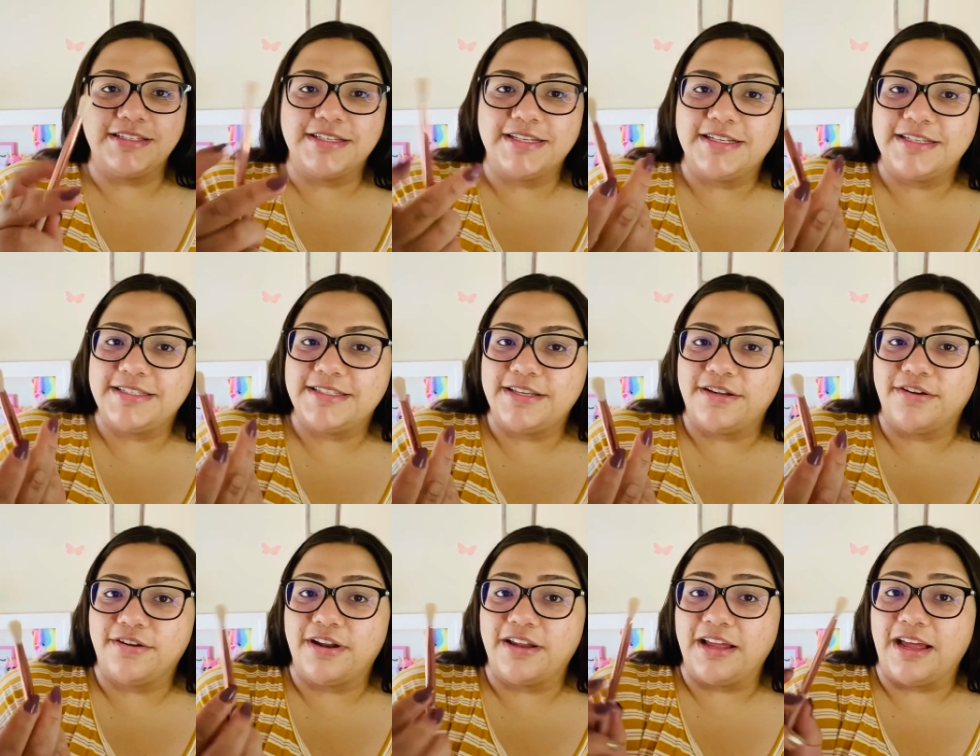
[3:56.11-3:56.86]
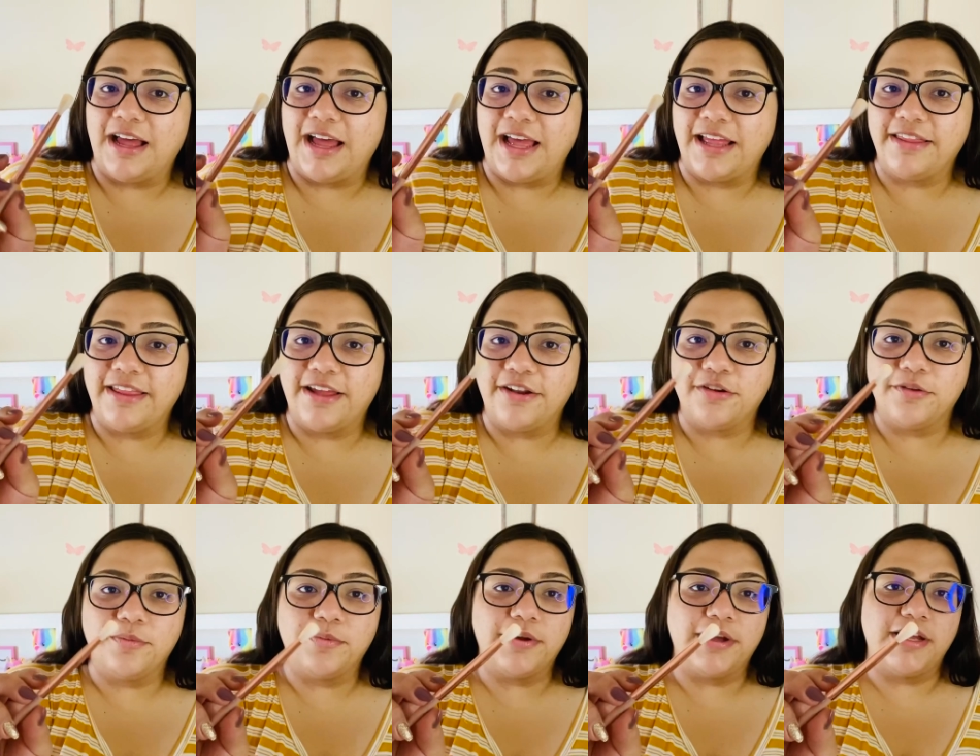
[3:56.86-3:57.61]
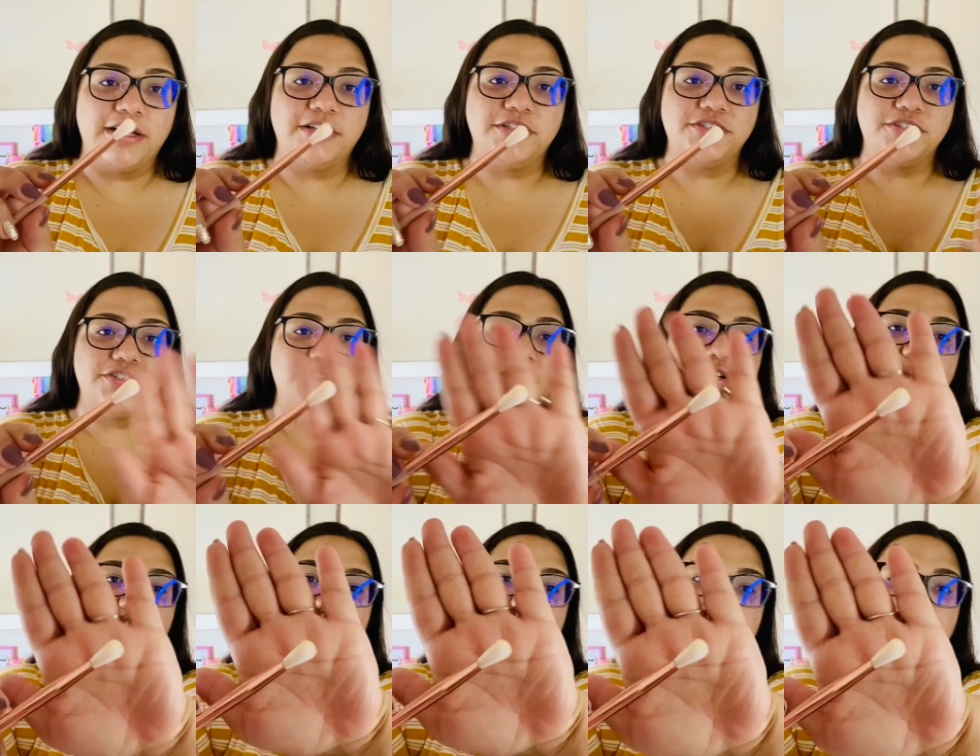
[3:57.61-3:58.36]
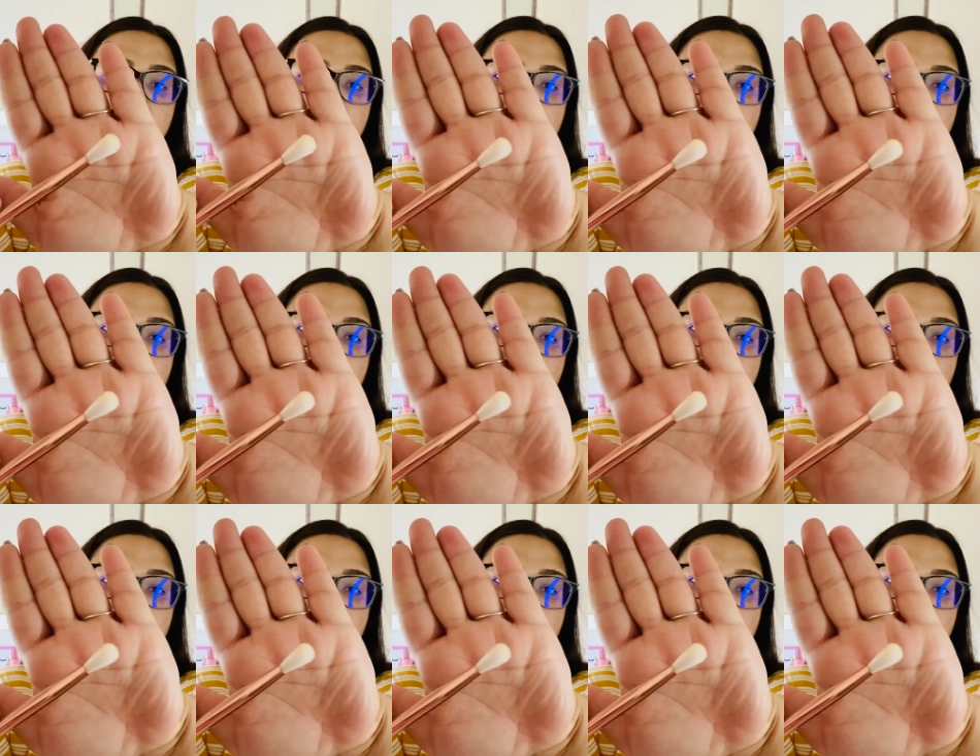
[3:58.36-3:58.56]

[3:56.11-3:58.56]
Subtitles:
considered a highlighter brush. This is what